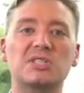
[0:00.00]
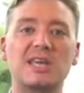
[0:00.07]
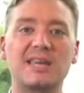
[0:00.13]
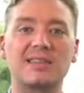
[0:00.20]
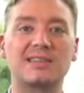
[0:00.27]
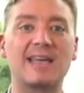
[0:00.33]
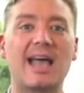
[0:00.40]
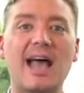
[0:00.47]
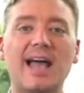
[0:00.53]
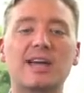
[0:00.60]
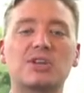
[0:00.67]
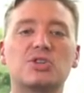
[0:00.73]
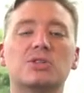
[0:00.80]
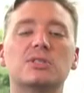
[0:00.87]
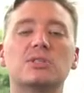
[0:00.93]
take the
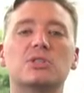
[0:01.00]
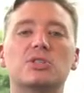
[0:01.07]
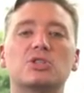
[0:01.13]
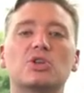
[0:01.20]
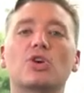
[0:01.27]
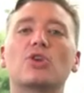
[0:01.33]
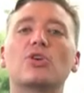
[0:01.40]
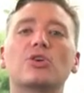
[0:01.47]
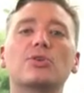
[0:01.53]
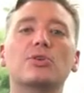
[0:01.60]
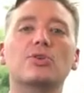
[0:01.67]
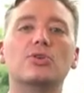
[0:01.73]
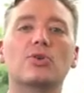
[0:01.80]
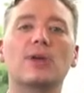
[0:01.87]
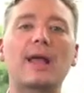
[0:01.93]
actions to turn
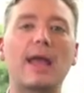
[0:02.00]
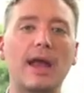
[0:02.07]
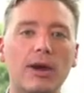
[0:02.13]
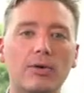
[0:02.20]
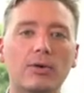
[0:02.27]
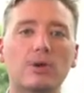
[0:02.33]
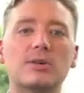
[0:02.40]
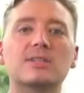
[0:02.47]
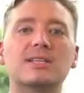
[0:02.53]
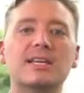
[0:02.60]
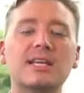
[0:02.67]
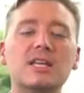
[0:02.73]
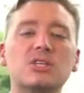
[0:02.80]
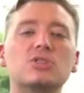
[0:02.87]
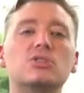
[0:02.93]
your
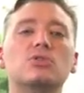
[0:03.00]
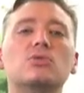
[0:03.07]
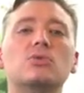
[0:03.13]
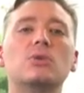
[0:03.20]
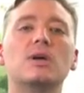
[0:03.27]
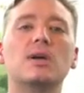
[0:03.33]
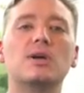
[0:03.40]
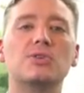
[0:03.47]
errors into